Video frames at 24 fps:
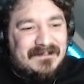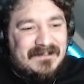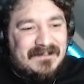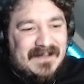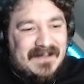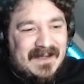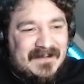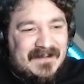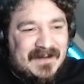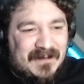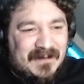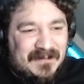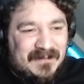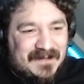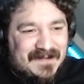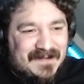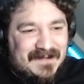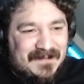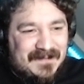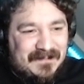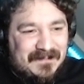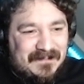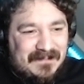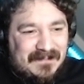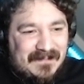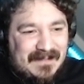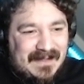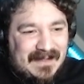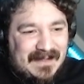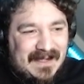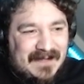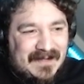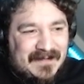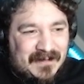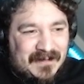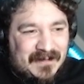of course
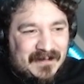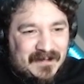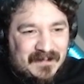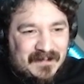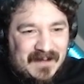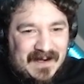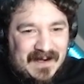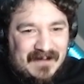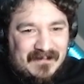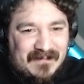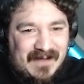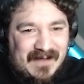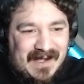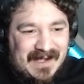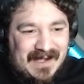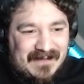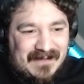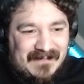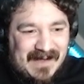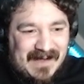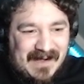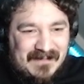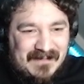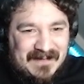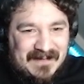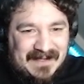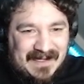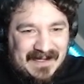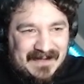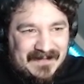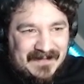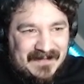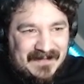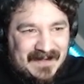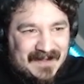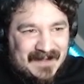of course why why, why would
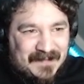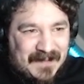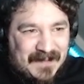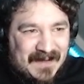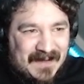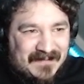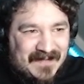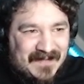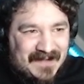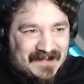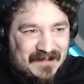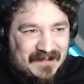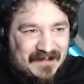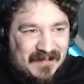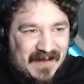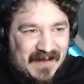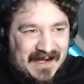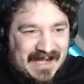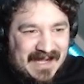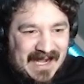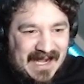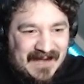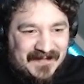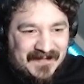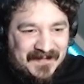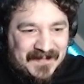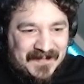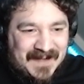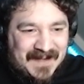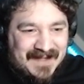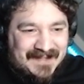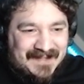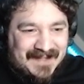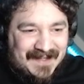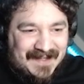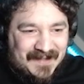I expect things to work out for
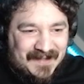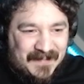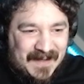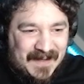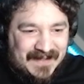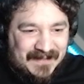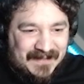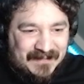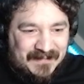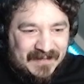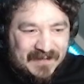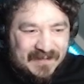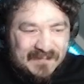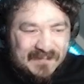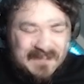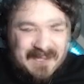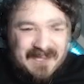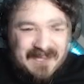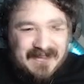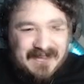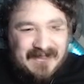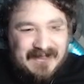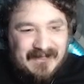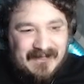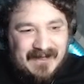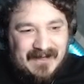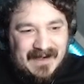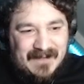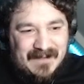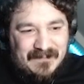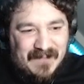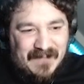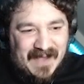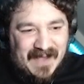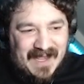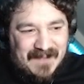me as I expect them to we're
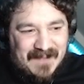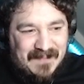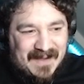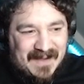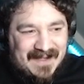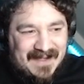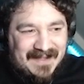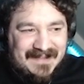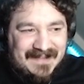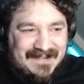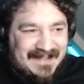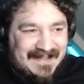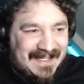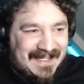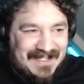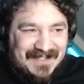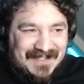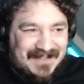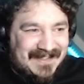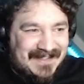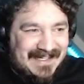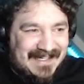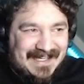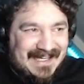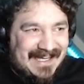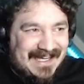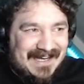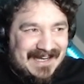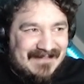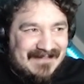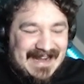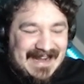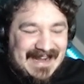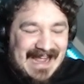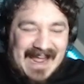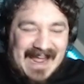going big because
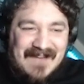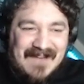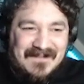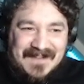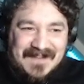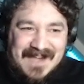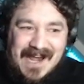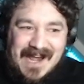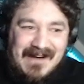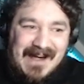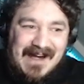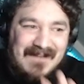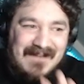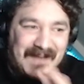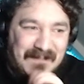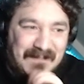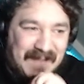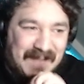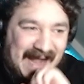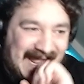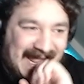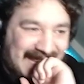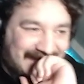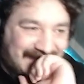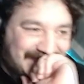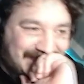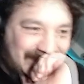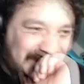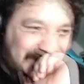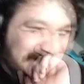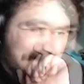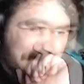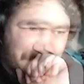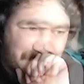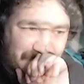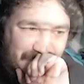literally we have no other plans
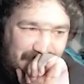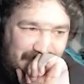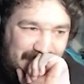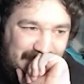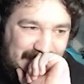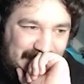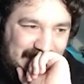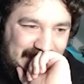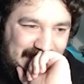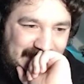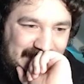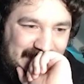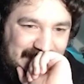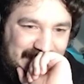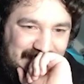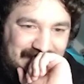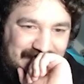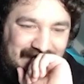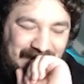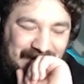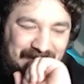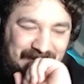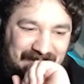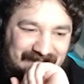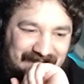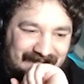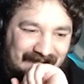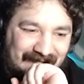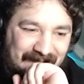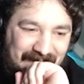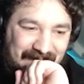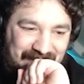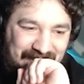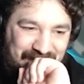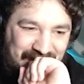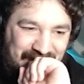so much,
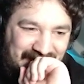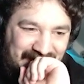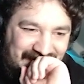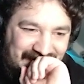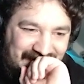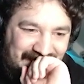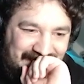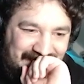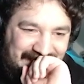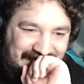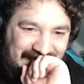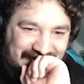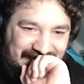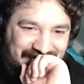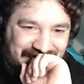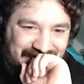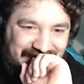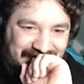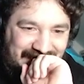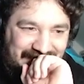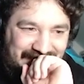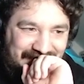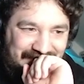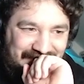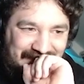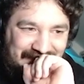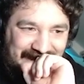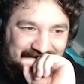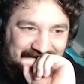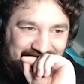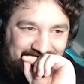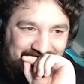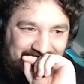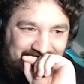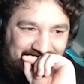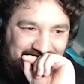so much bigger card action going on right
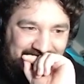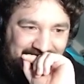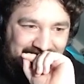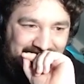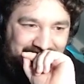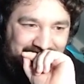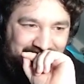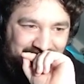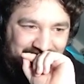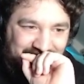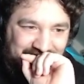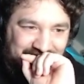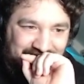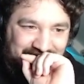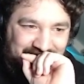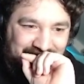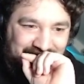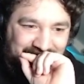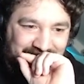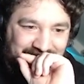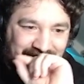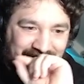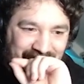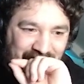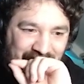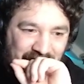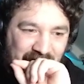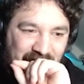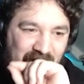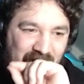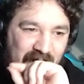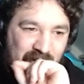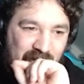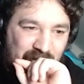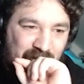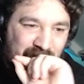now. Okay, so stress testing. So
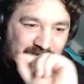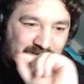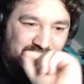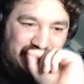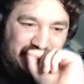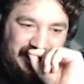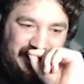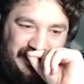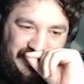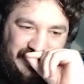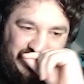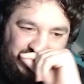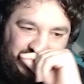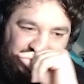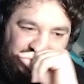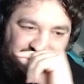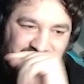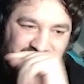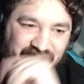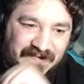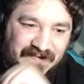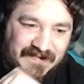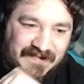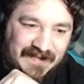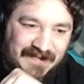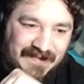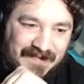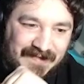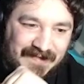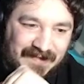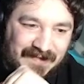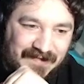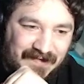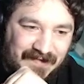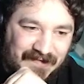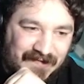we could actually what use stress get?
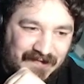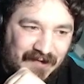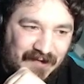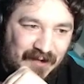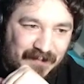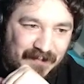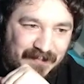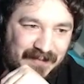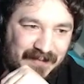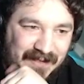testing to stop